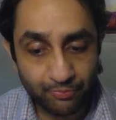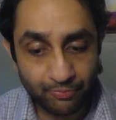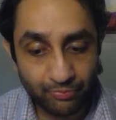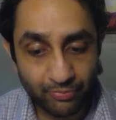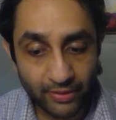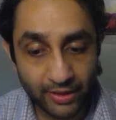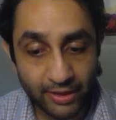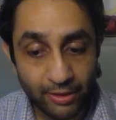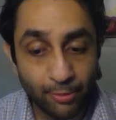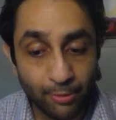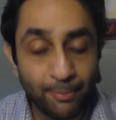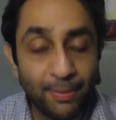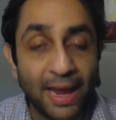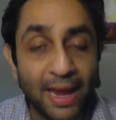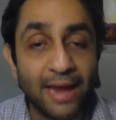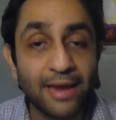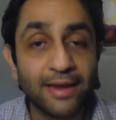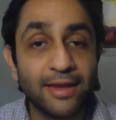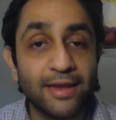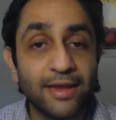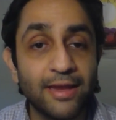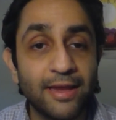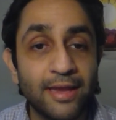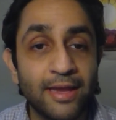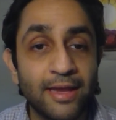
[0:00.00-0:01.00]

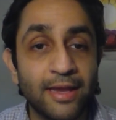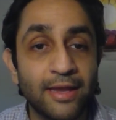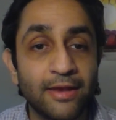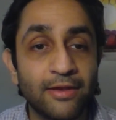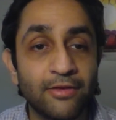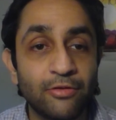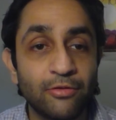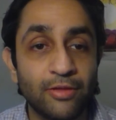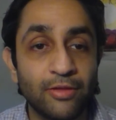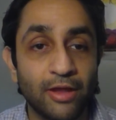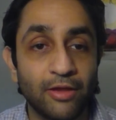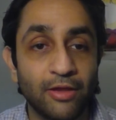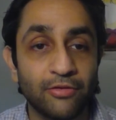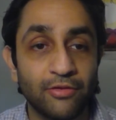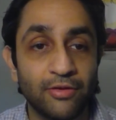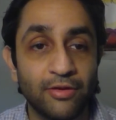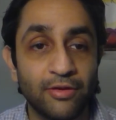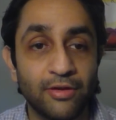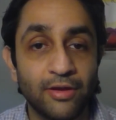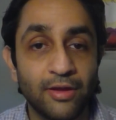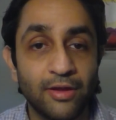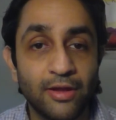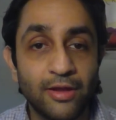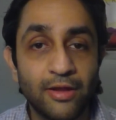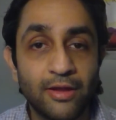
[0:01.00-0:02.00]
Back in
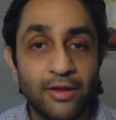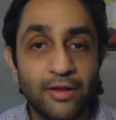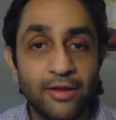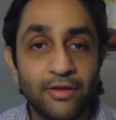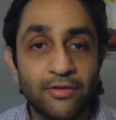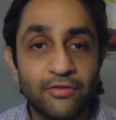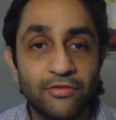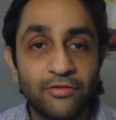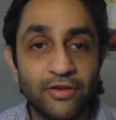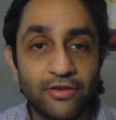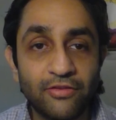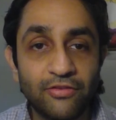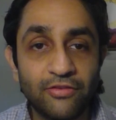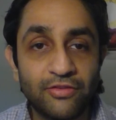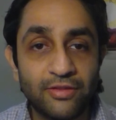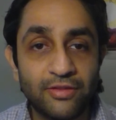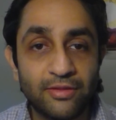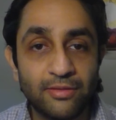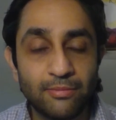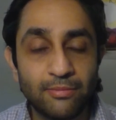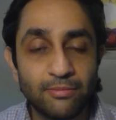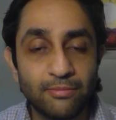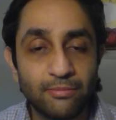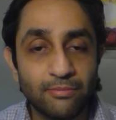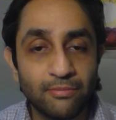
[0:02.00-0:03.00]
2006,
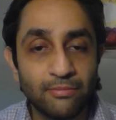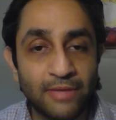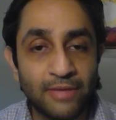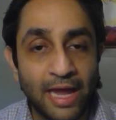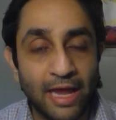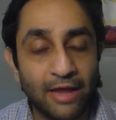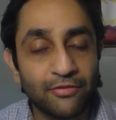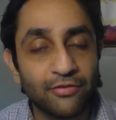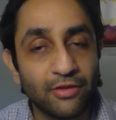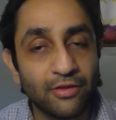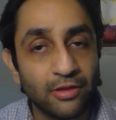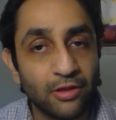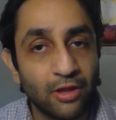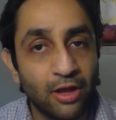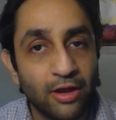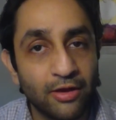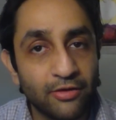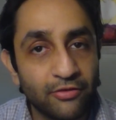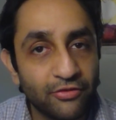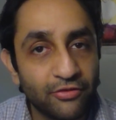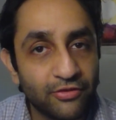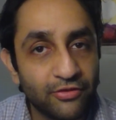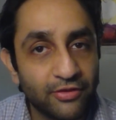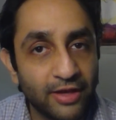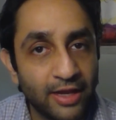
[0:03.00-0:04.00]
NASA
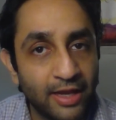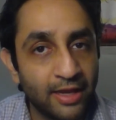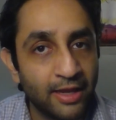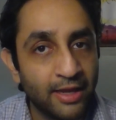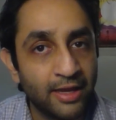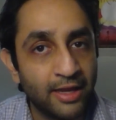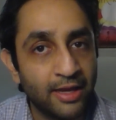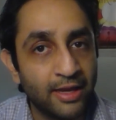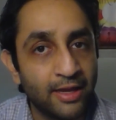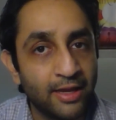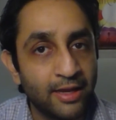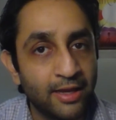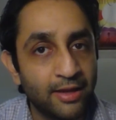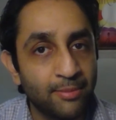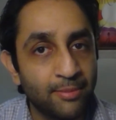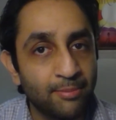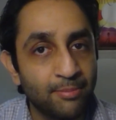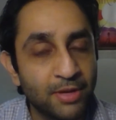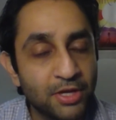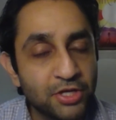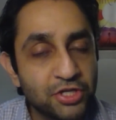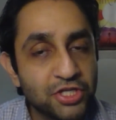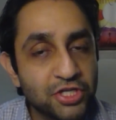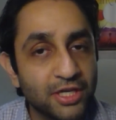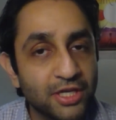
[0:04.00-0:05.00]
launched a
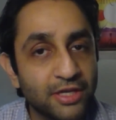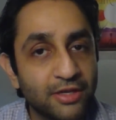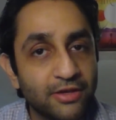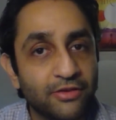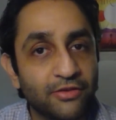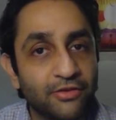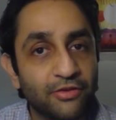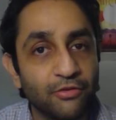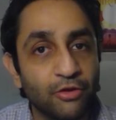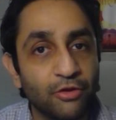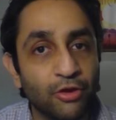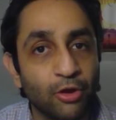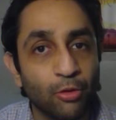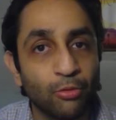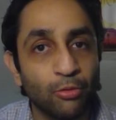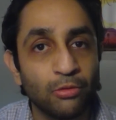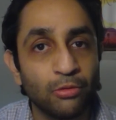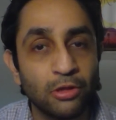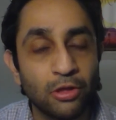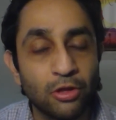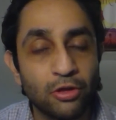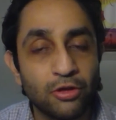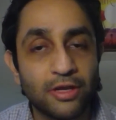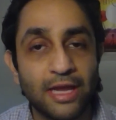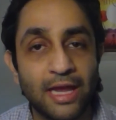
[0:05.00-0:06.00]
mission to go
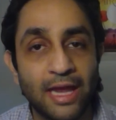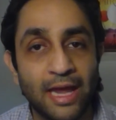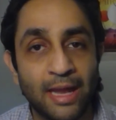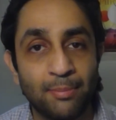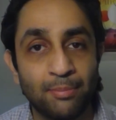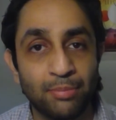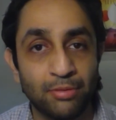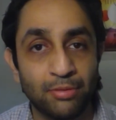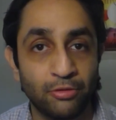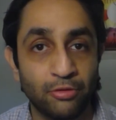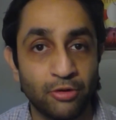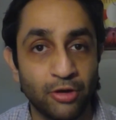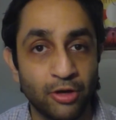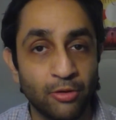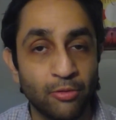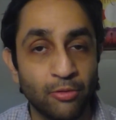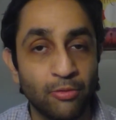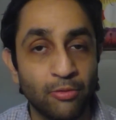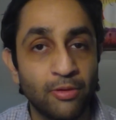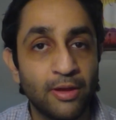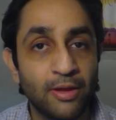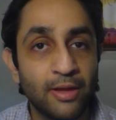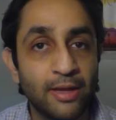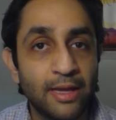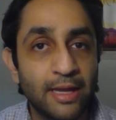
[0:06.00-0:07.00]
look at
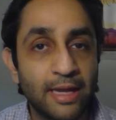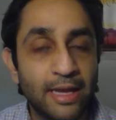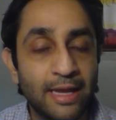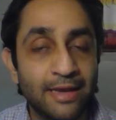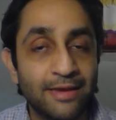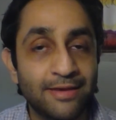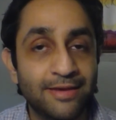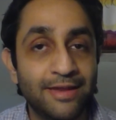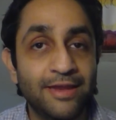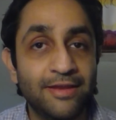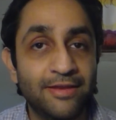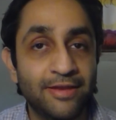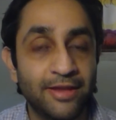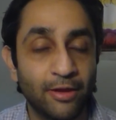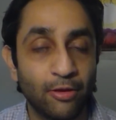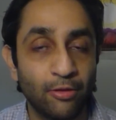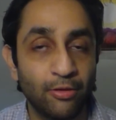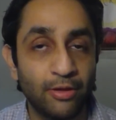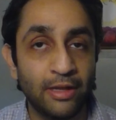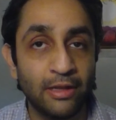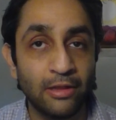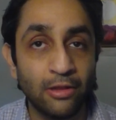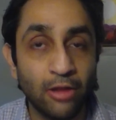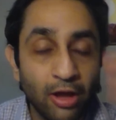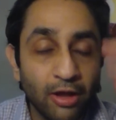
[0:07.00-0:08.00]
Pluto in detail.
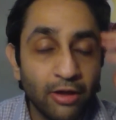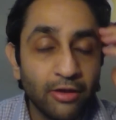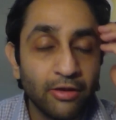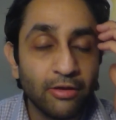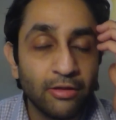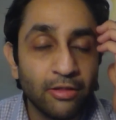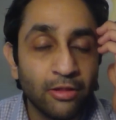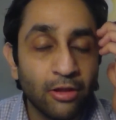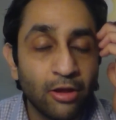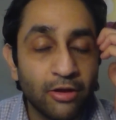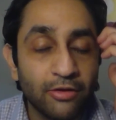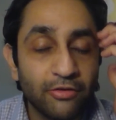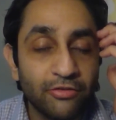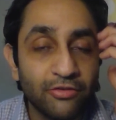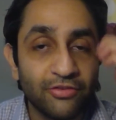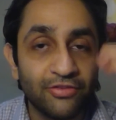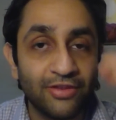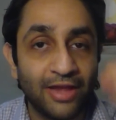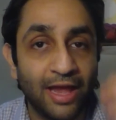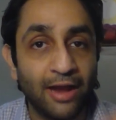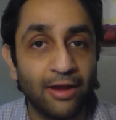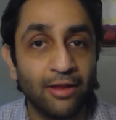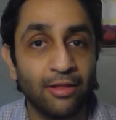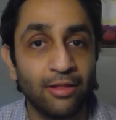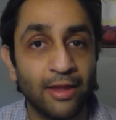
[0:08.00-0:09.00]
It launched a
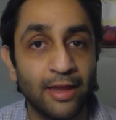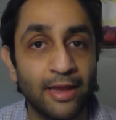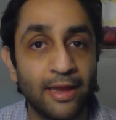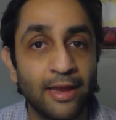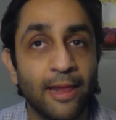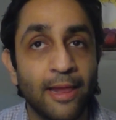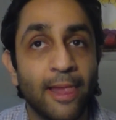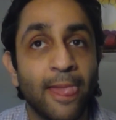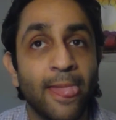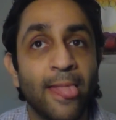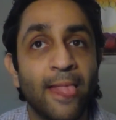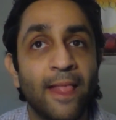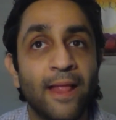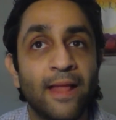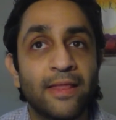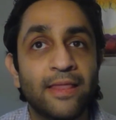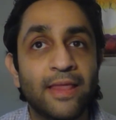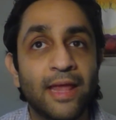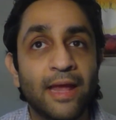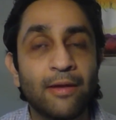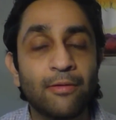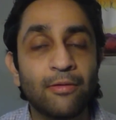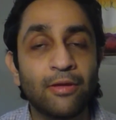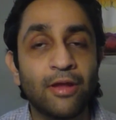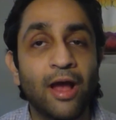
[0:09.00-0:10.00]
satellite
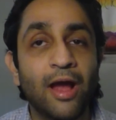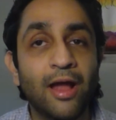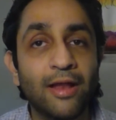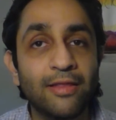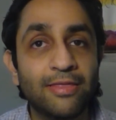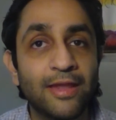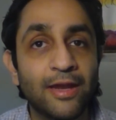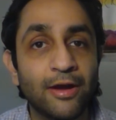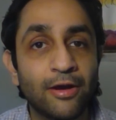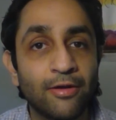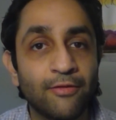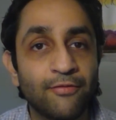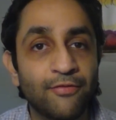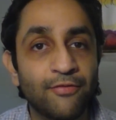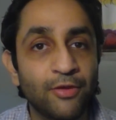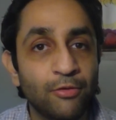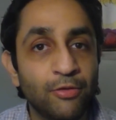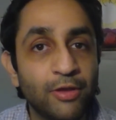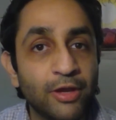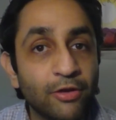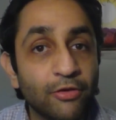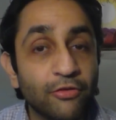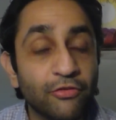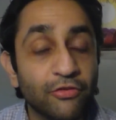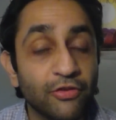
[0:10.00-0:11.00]
that got there a few
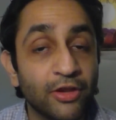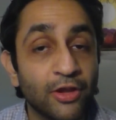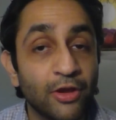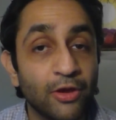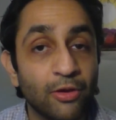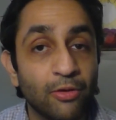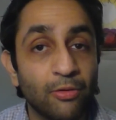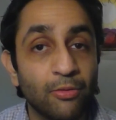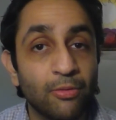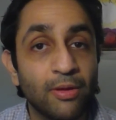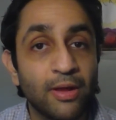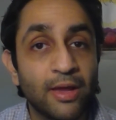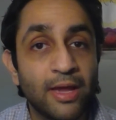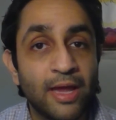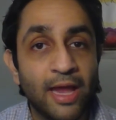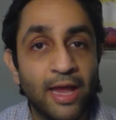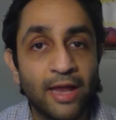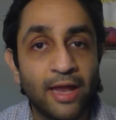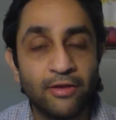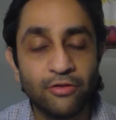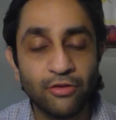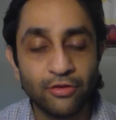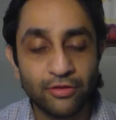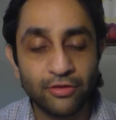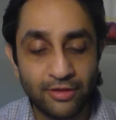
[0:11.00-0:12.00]
years ago
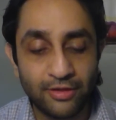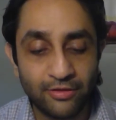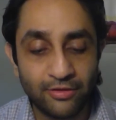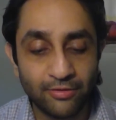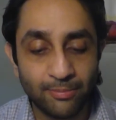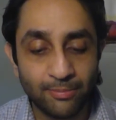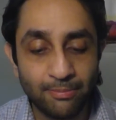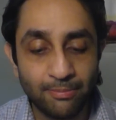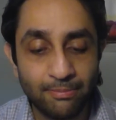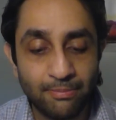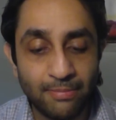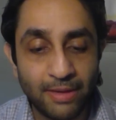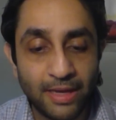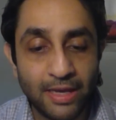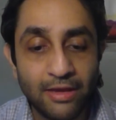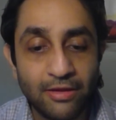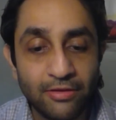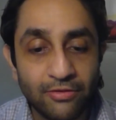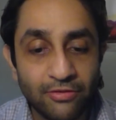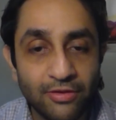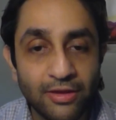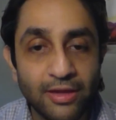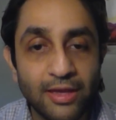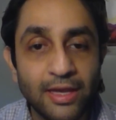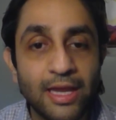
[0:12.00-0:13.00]
and took these
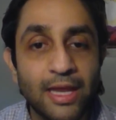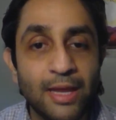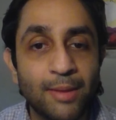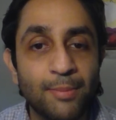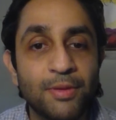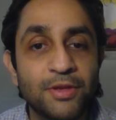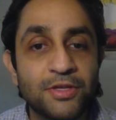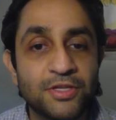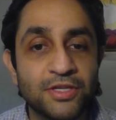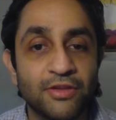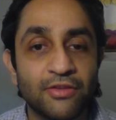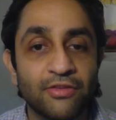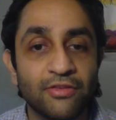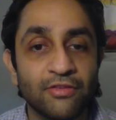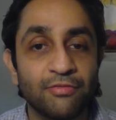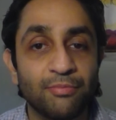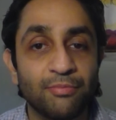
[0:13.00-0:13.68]
amazing images of